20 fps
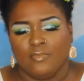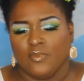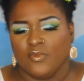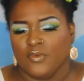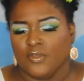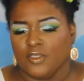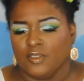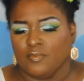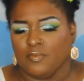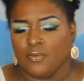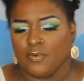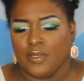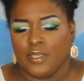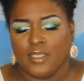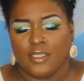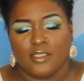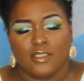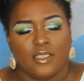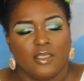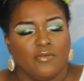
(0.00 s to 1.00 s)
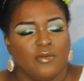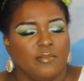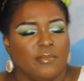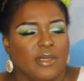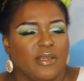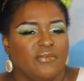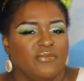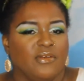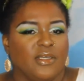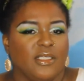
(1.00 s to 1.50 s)
For spring, it's giving
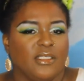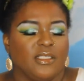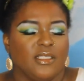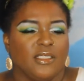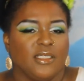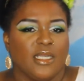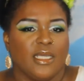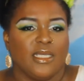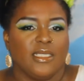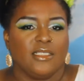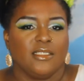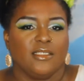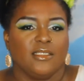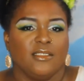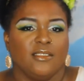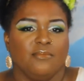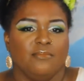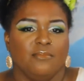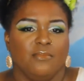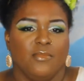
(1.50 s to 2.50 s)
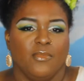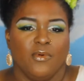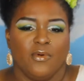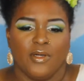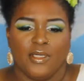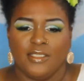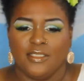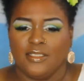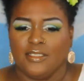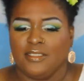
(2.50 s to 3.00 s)
my face a nice
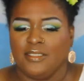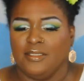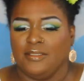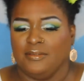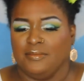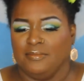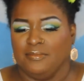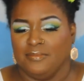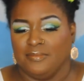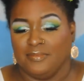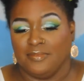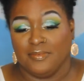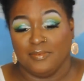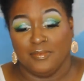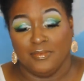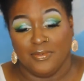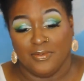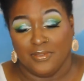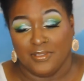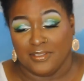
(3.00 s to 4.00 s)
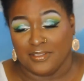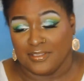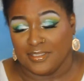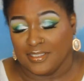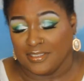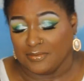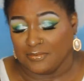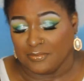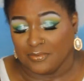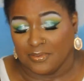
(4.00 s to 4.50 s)
moist,
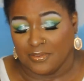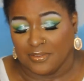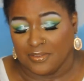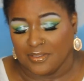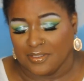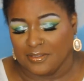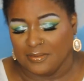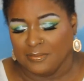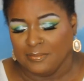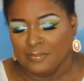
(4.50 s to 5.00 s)
that's wrong.